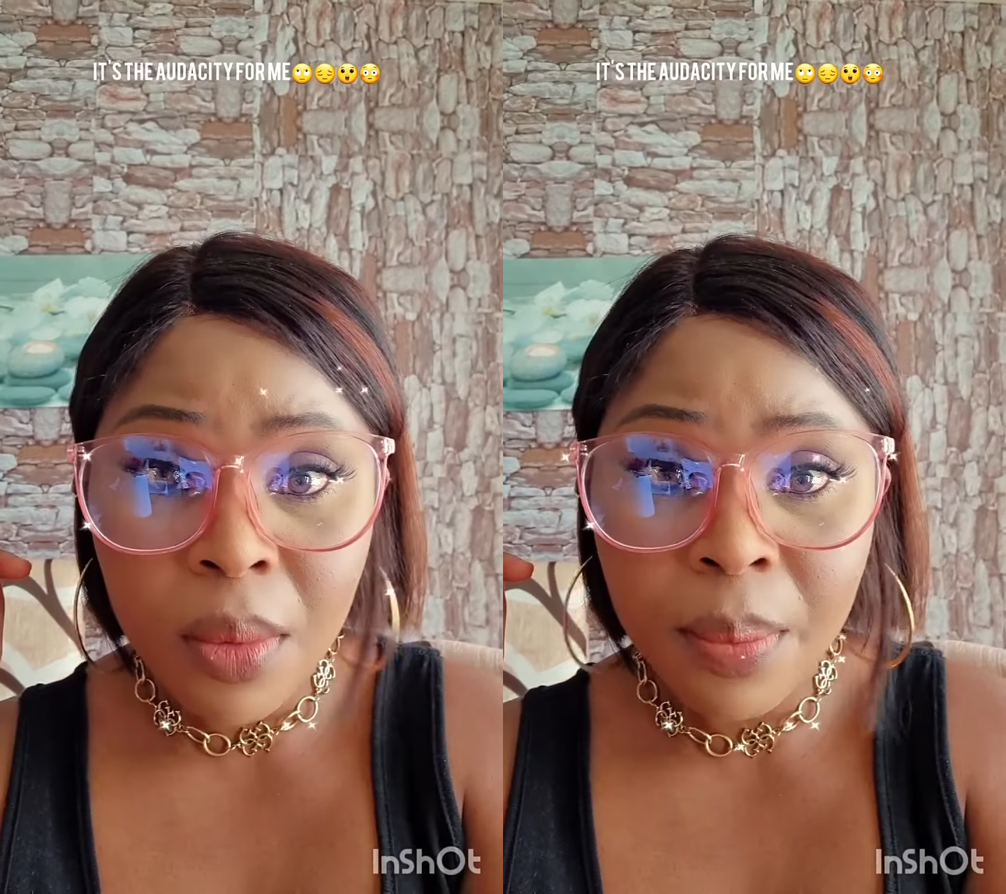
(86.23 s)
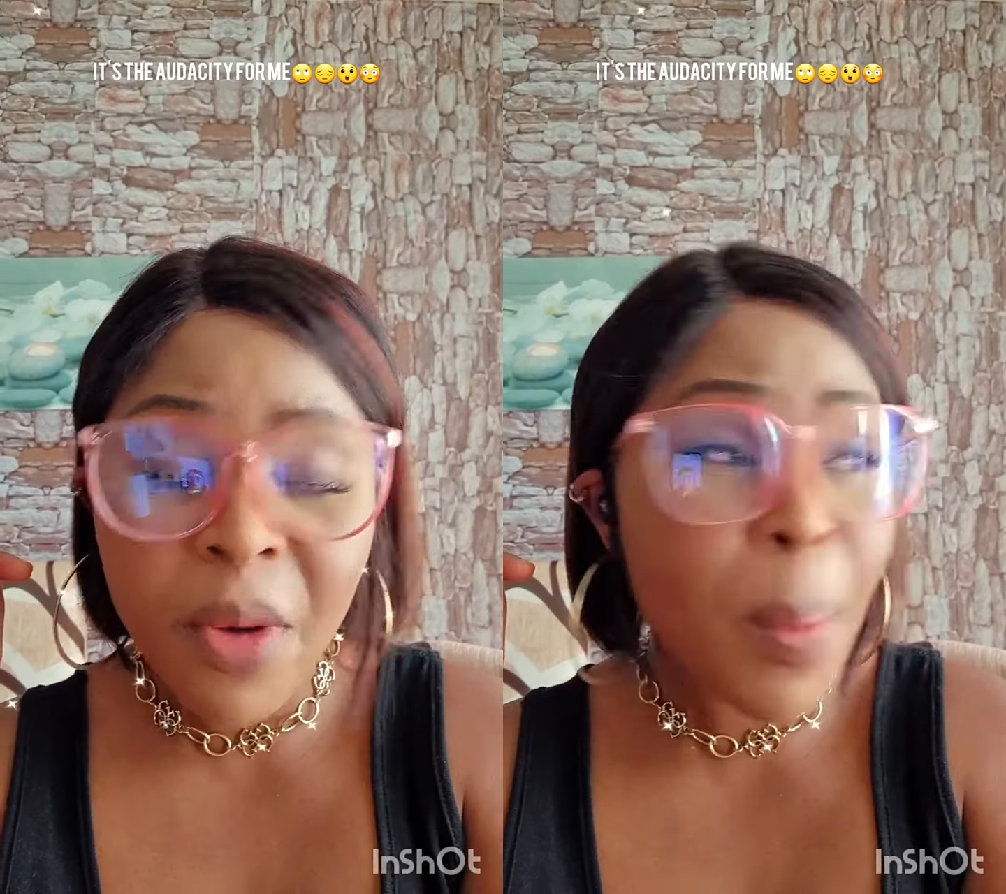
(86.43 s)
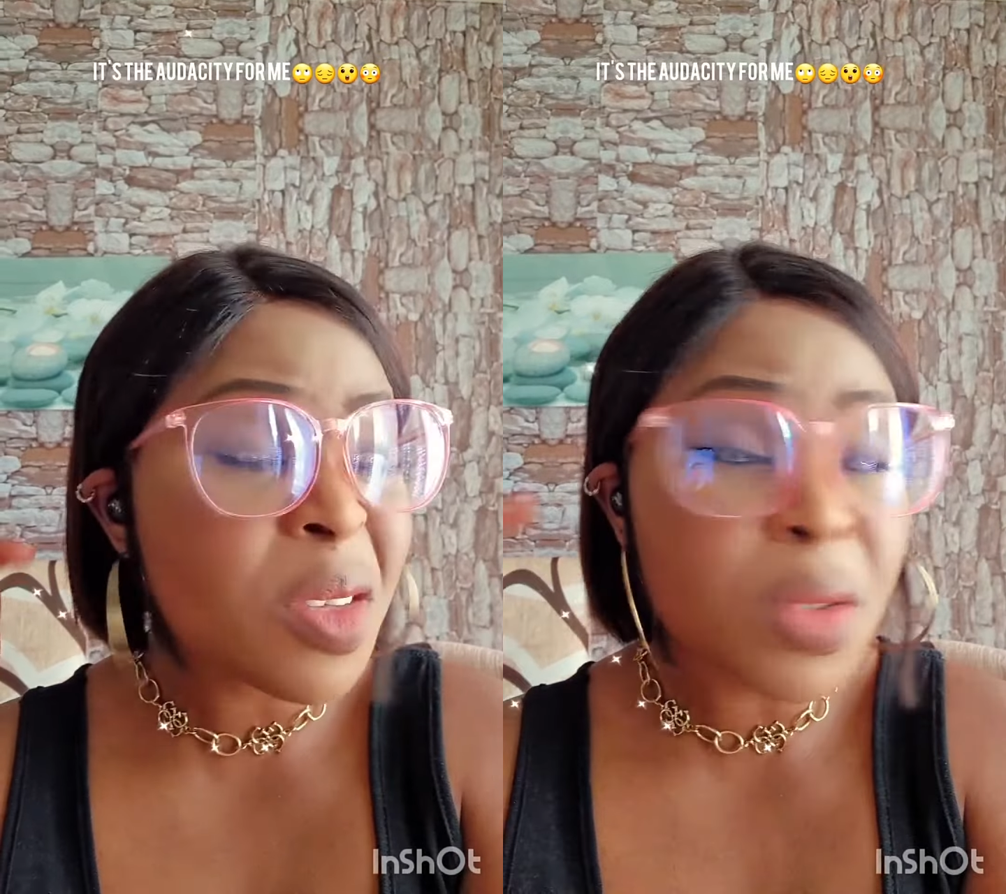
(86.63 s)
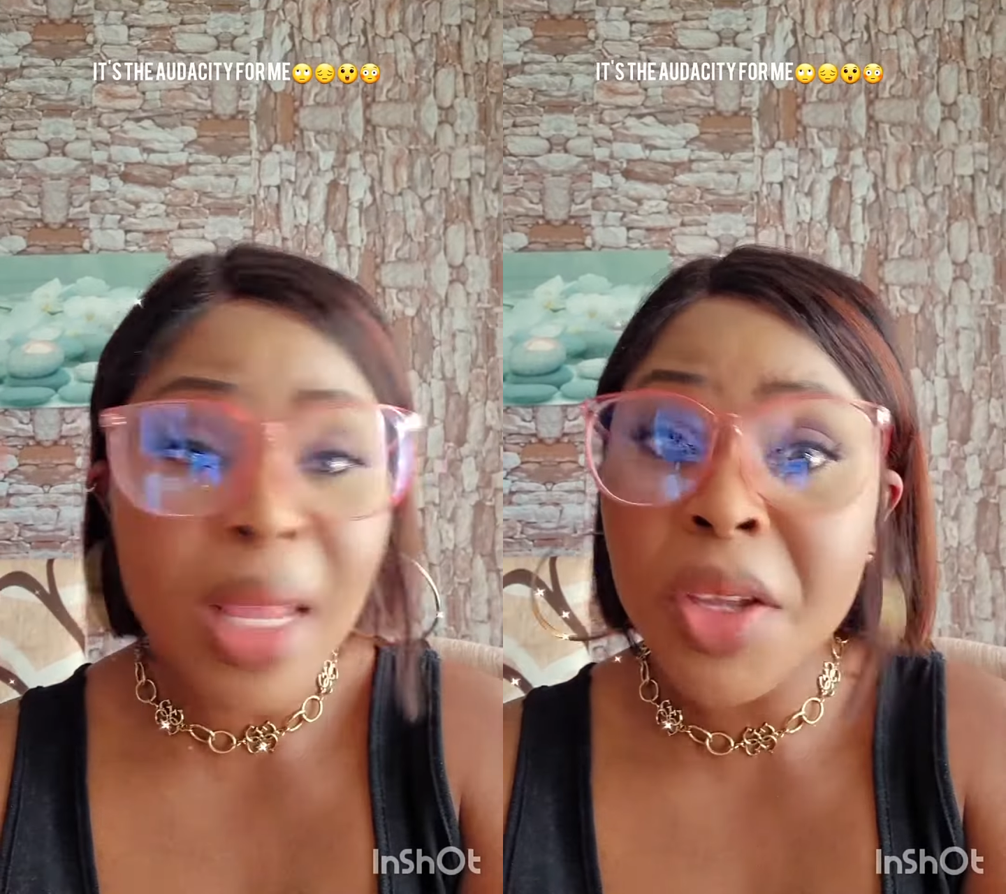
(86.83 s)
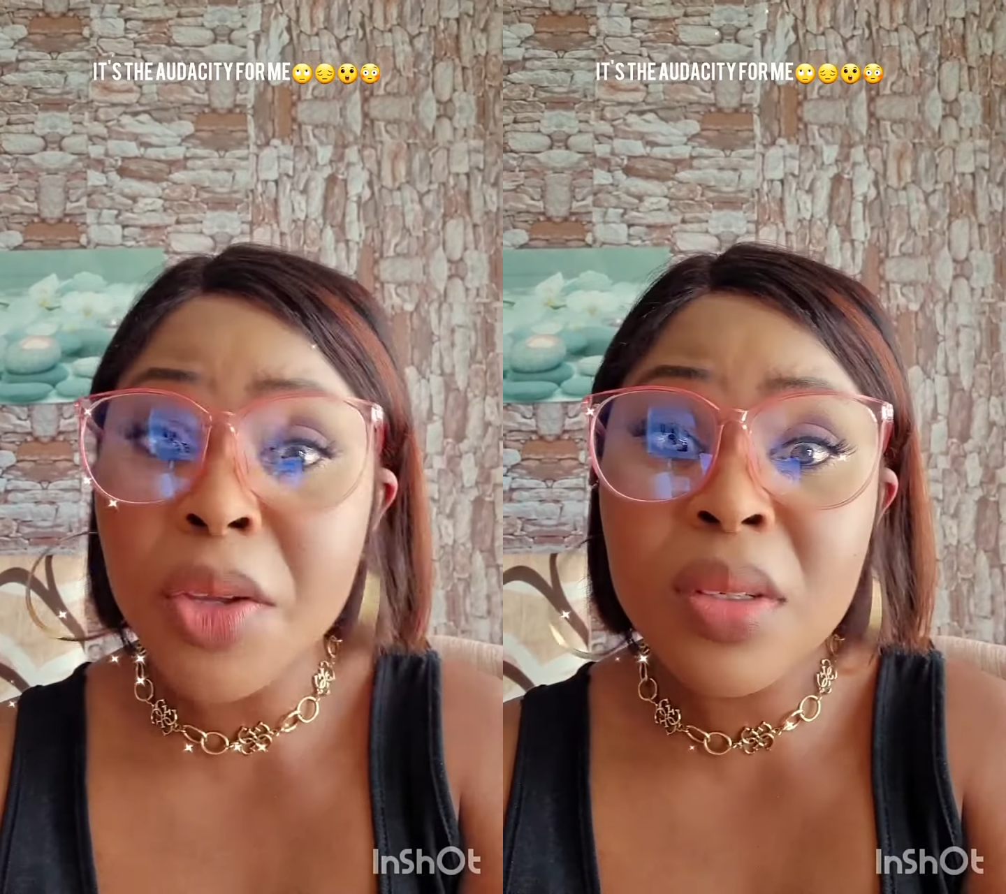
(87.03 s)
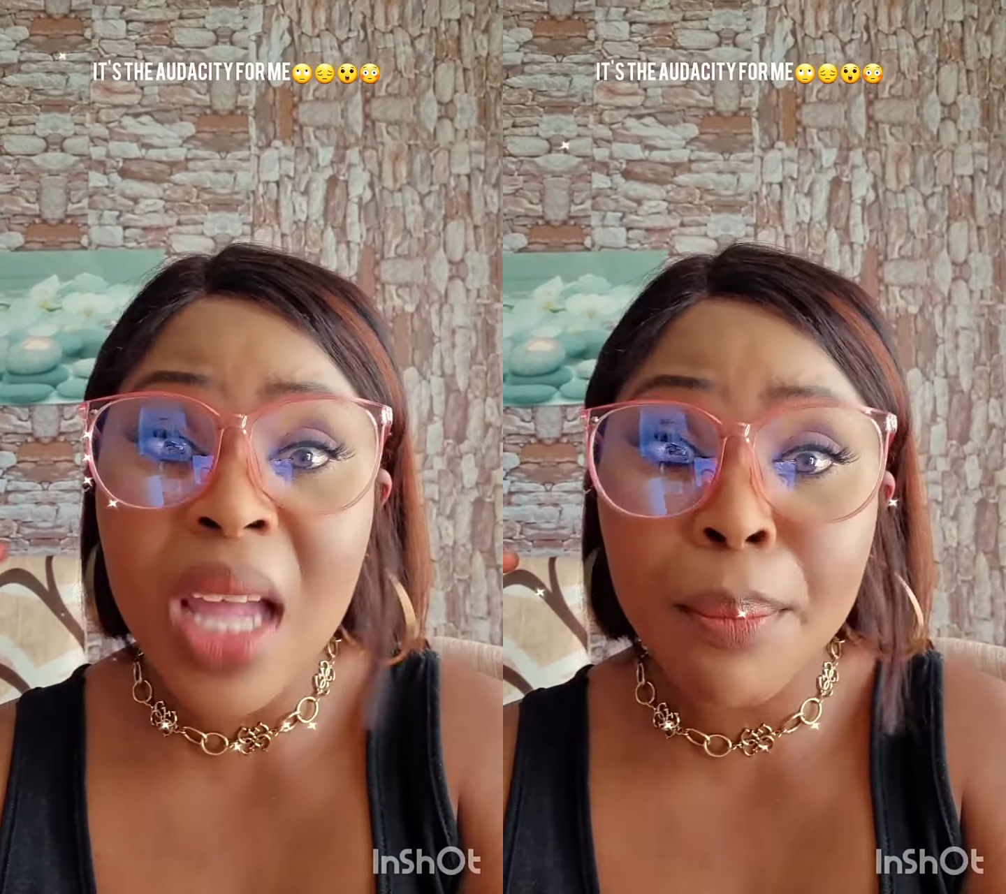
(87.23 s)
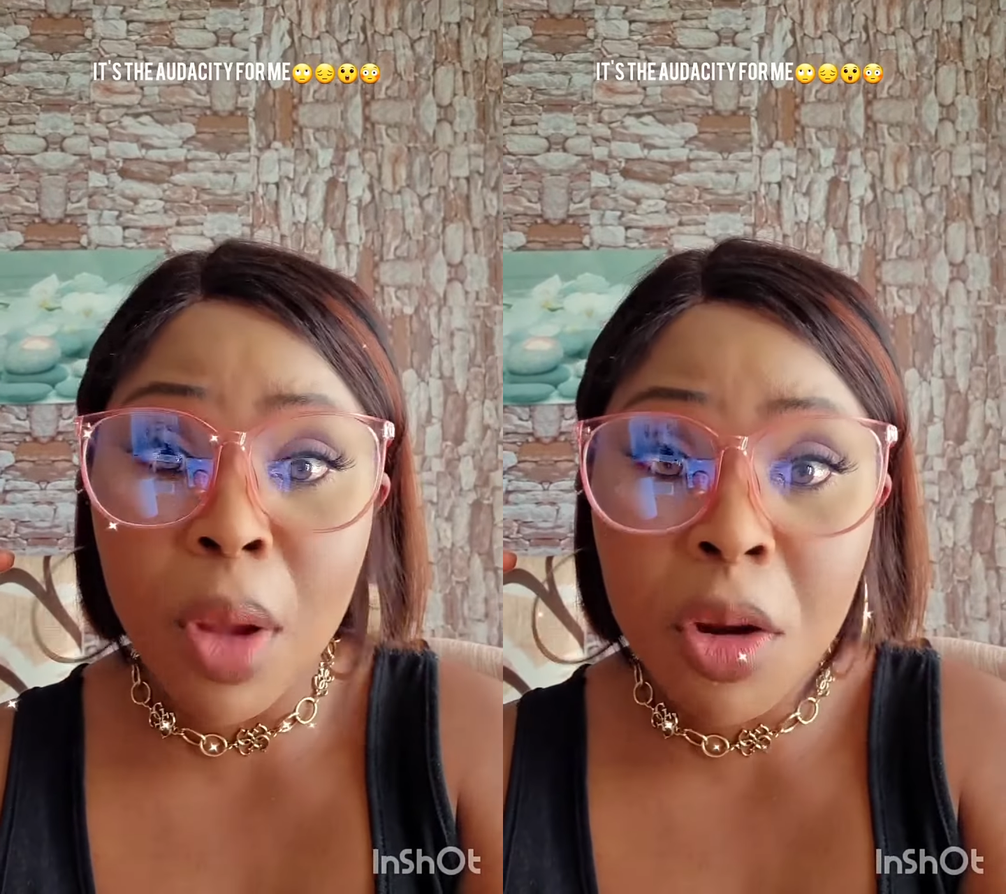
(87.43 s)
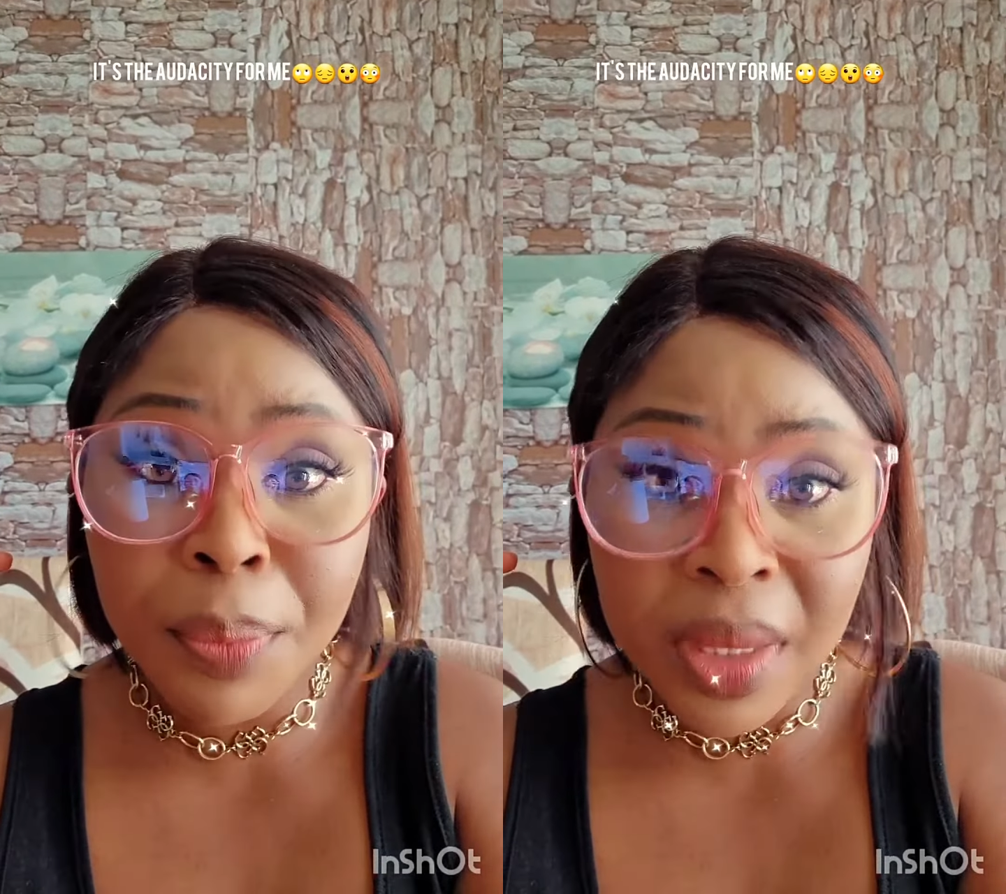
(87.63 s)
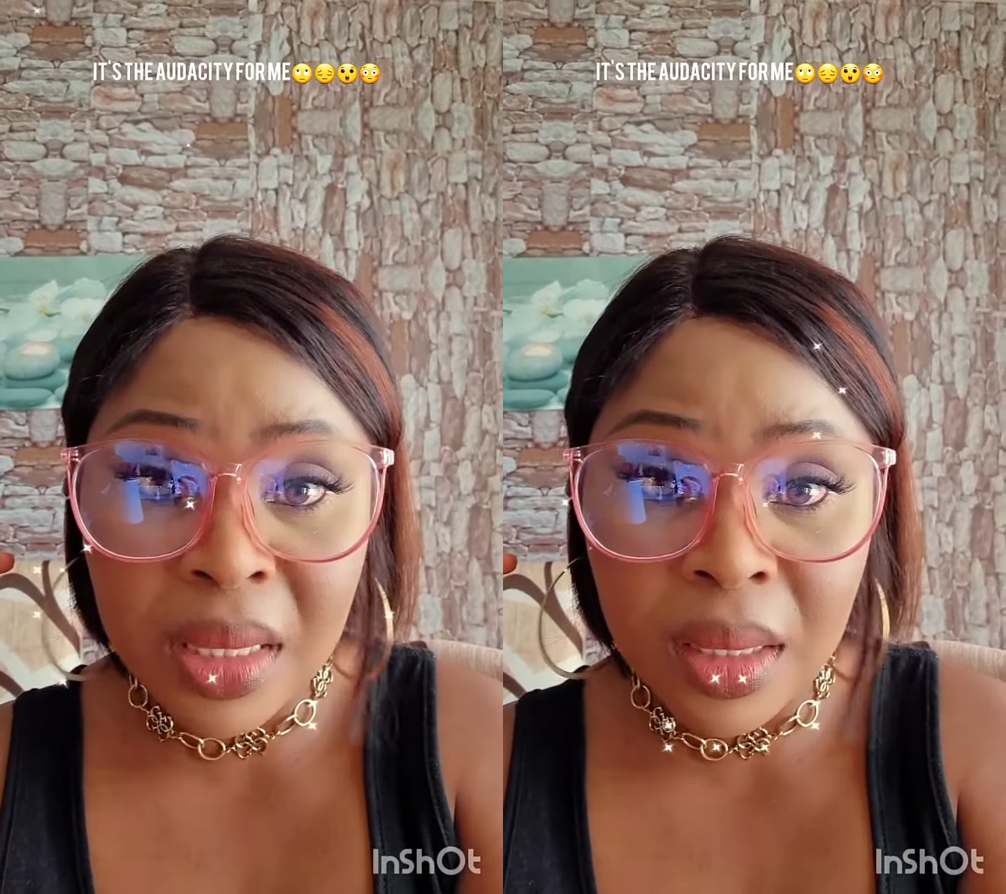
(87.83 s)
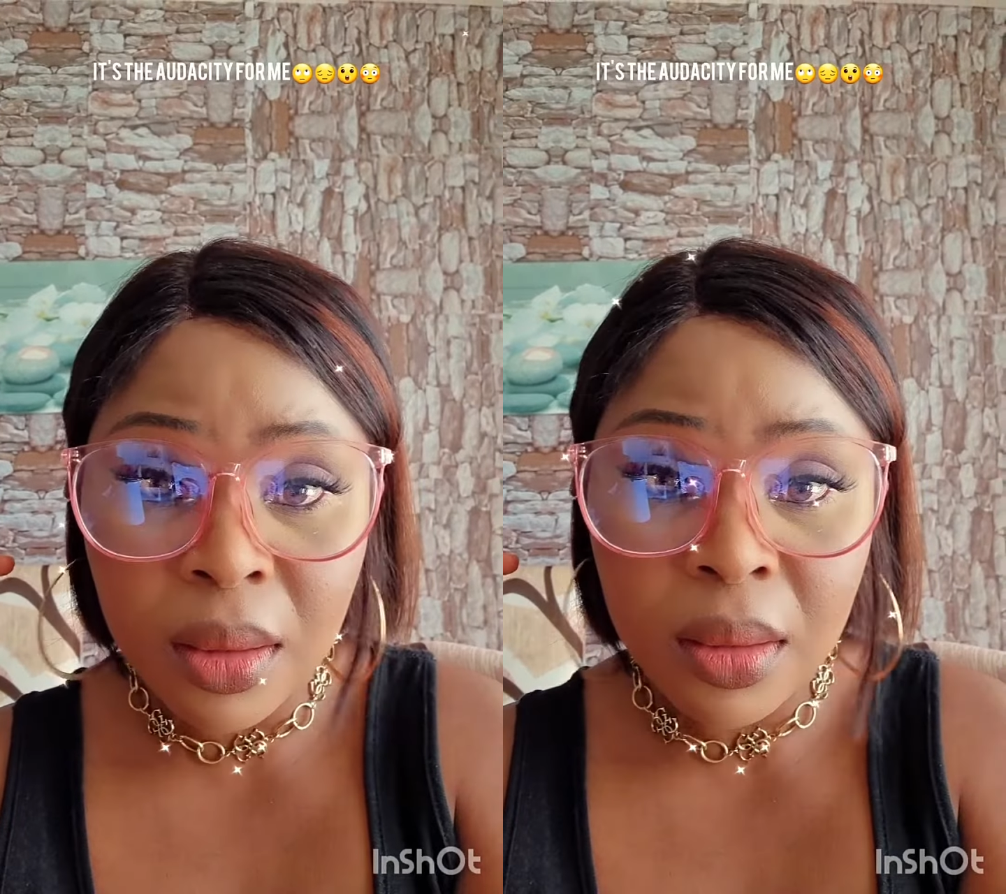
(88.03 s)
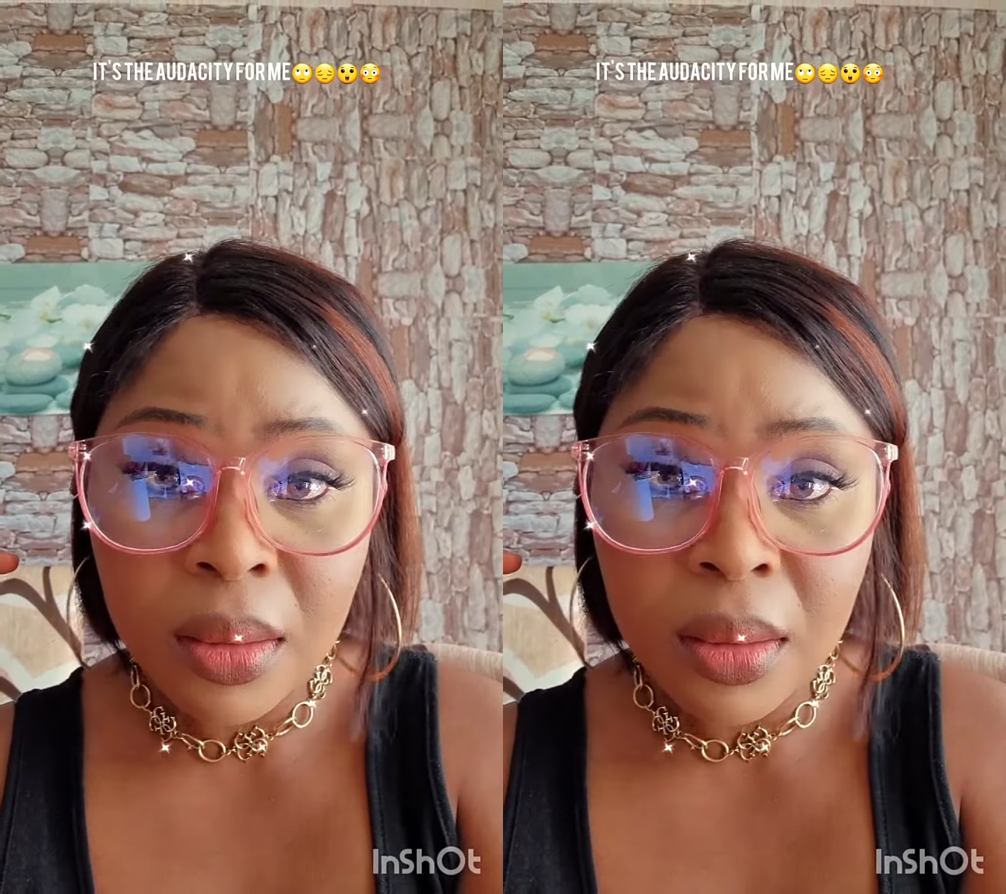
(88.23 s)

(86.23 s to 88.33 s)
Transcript: Four person will start to use their block button.